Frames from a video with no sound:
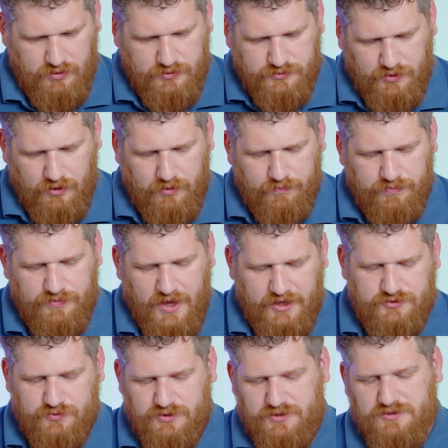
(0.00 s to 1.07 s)
So
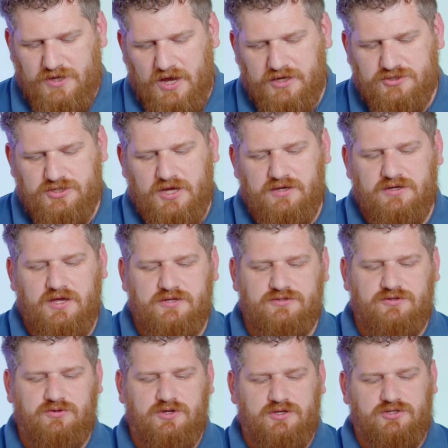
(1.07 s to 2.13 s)
that's what the side chain
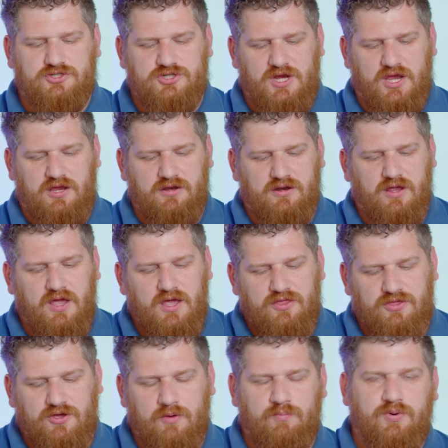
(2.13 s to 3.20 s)
does. You can chain
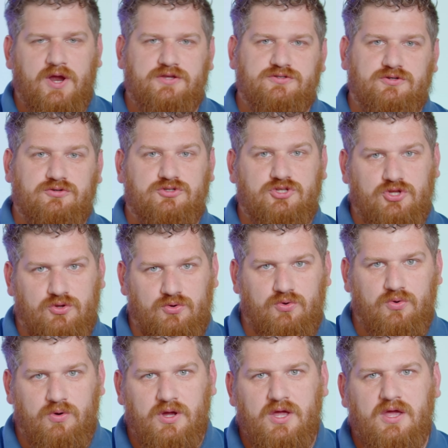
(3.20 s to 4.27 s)
the compressor
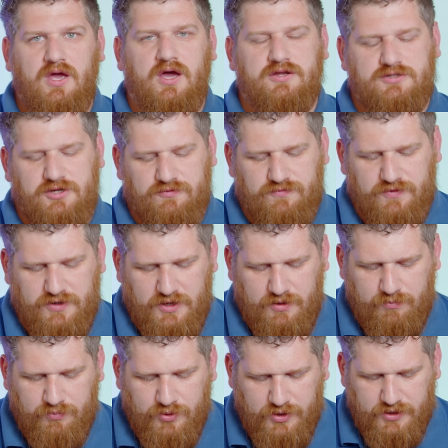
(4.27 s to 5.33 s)
to a different
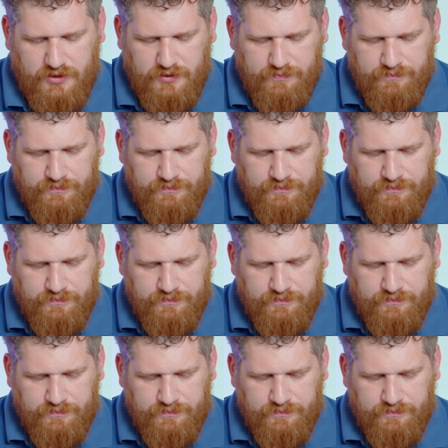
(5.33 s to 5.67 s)
input.